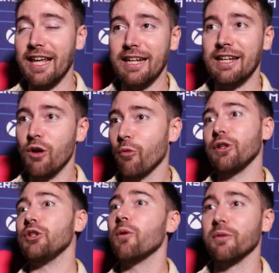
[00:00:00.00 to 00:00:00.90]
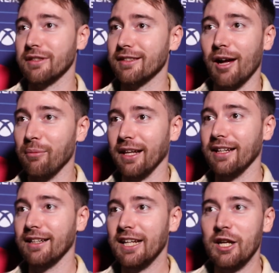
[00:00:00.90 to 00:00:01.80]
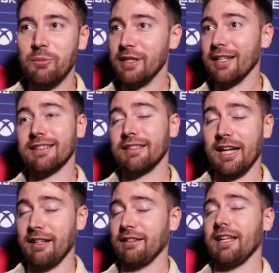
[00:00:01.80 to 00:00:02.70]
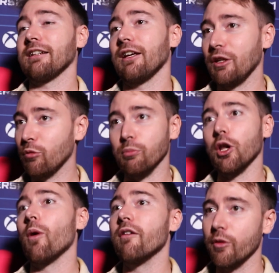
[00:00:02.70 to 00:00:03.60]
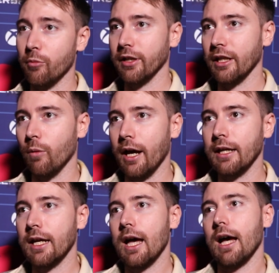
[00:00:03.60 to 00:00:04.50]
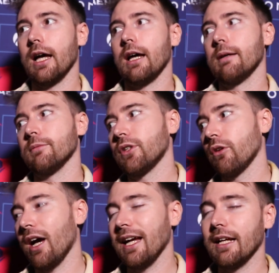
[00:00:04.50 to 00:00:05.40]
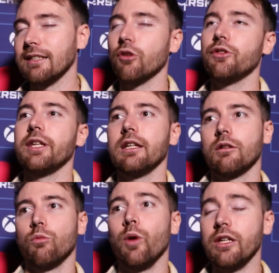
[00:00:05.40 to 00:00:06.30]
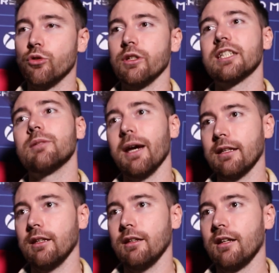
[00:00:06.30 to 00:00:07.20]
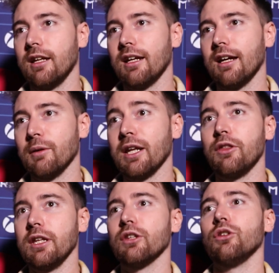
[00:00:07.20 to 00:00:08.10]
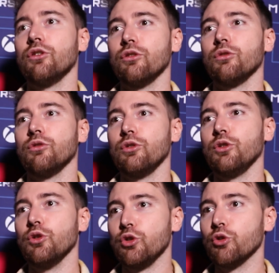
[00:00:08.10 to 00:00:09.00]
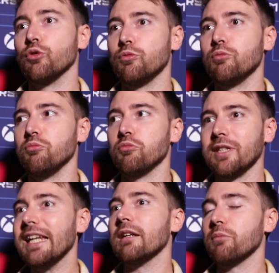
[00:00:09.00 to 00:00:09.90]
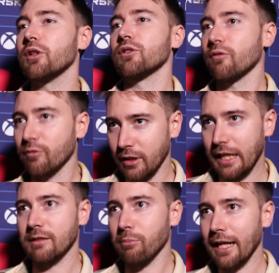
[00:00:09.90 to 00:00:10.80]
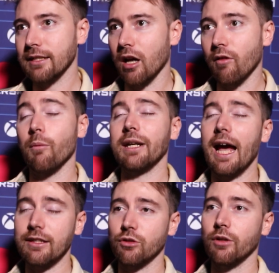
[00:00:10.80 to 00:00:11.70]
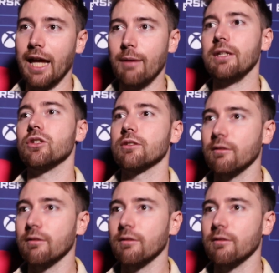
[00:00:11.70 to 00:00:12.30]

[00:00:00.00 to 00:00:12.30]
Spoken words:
then we already knew he was a star player, but he does that I think would blow everybody away. So I don't think we should expect it, but I think that you should see it because of his play style, right? When he has a good game, he just